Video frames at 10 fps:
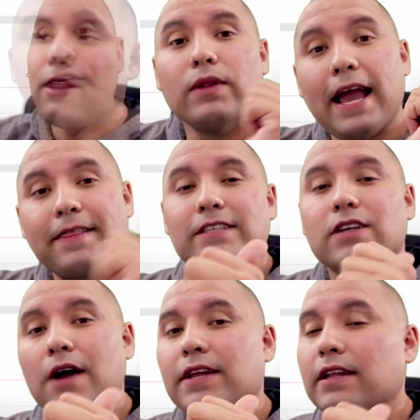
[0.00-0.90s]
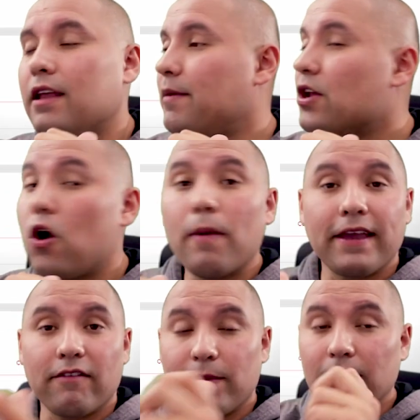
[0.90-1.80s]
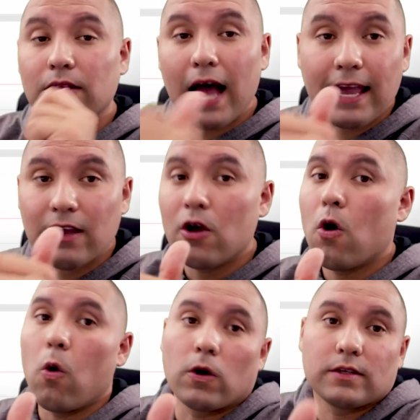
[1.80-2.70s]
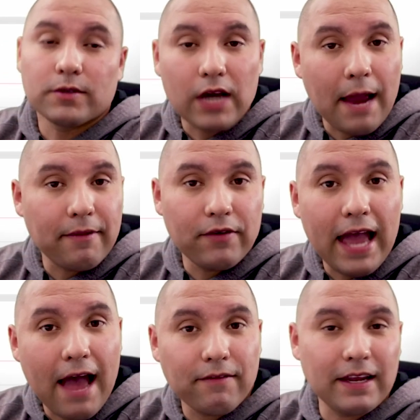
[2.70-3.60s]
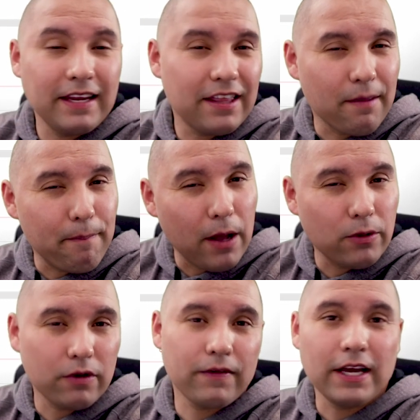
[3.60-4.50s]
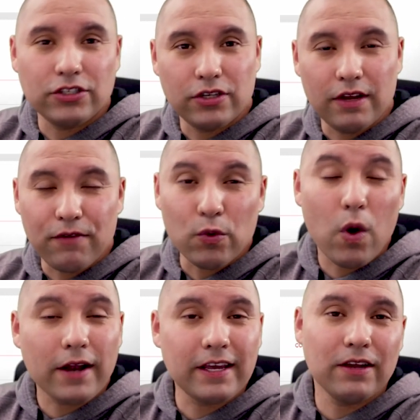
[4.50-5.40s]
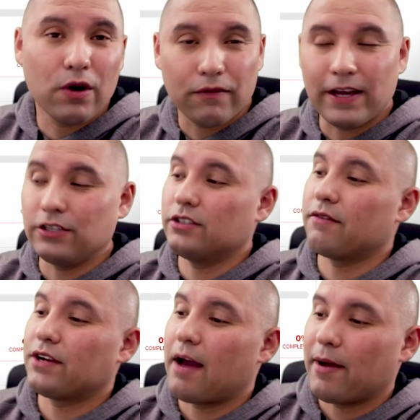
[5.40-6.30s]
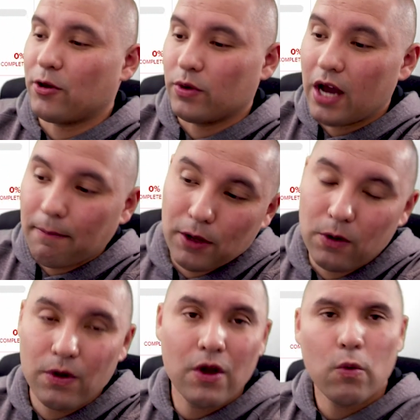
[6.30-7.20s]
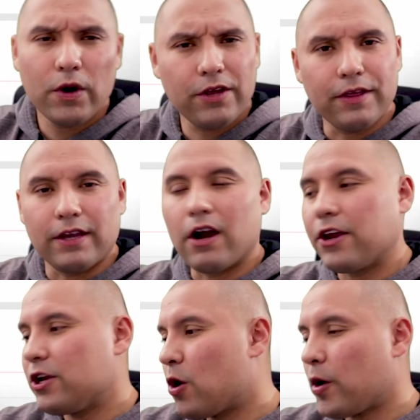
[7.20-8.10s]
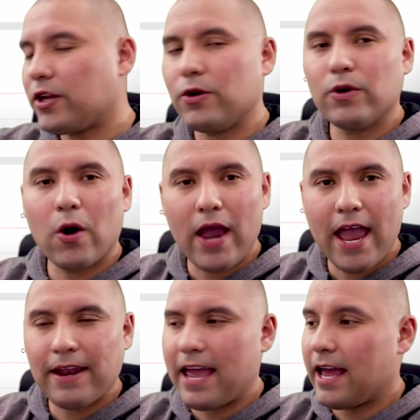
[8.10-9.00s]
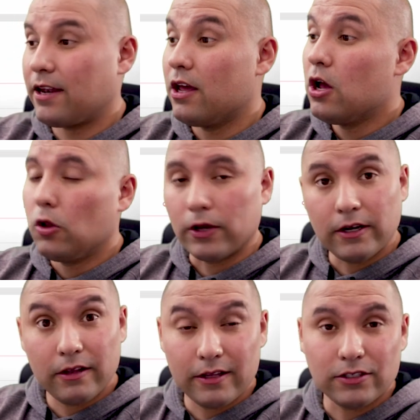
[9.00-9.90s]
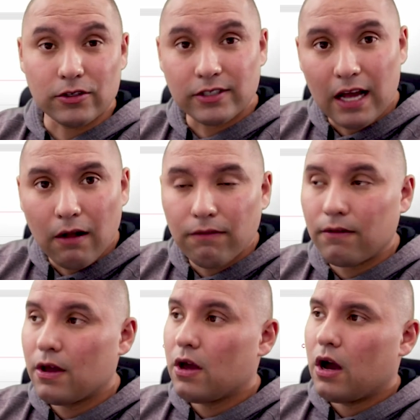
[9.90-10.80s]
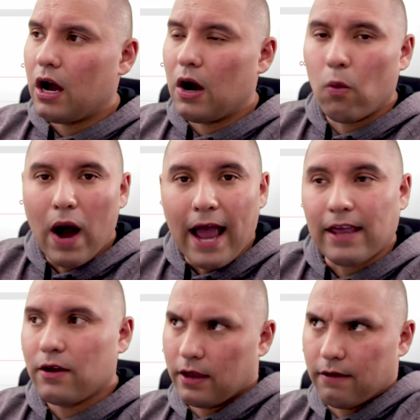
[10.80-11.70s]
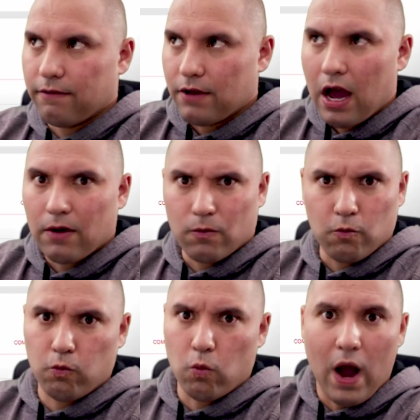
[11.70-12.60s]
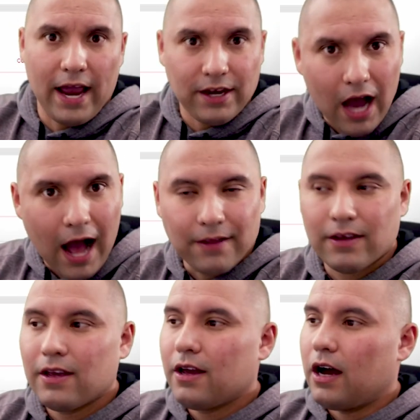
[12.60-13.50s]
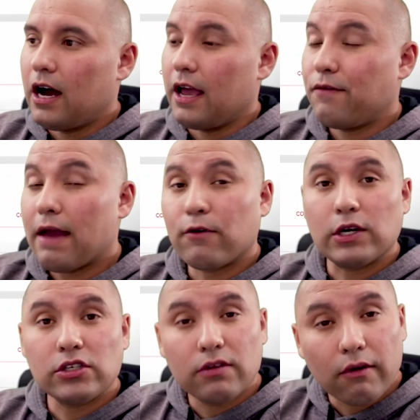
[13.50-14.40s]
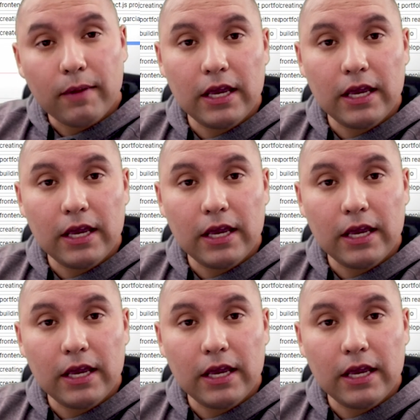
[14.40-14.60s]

If you like this content, let me know by giving me a like or subscribe if you haven't, and hit the bell notification if you want to get notifications every time I do an upload. What do you think? Are you going to go ahead and look into this yourself? Why? If not, why not? If you have questions for